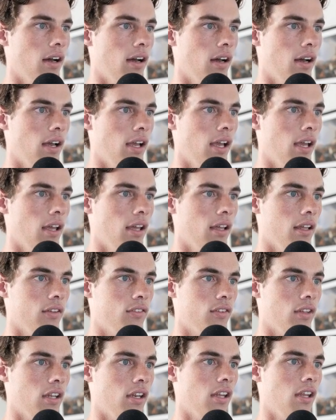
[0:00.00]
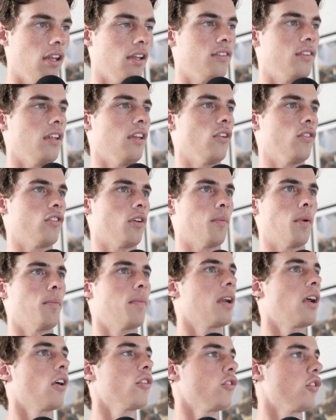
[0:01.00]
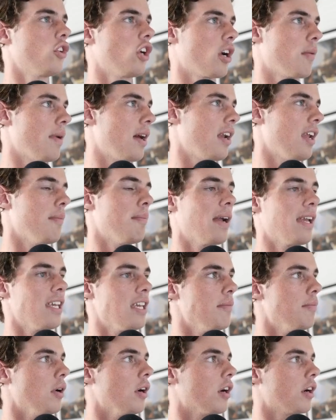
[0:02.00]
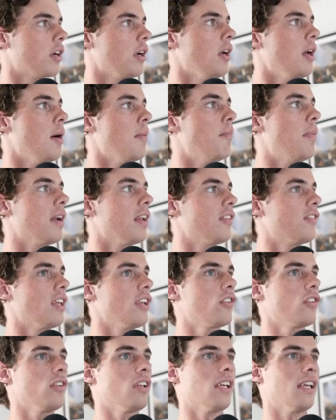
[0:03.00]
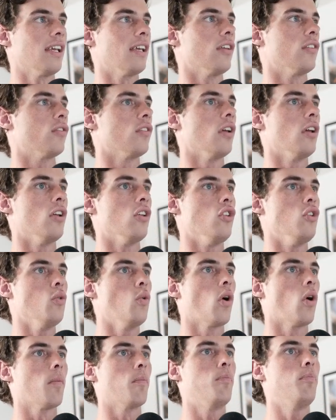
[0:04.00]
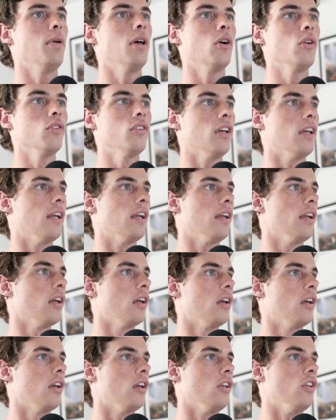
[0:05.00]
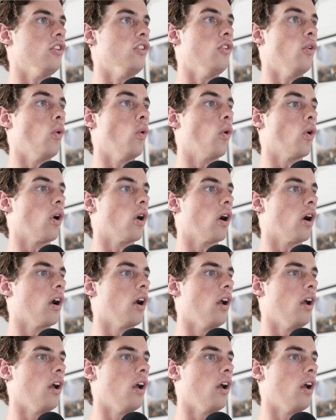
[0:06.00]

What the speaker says: it's in here somewhere. But I also talk about it in my ebook. But essentially is you are building your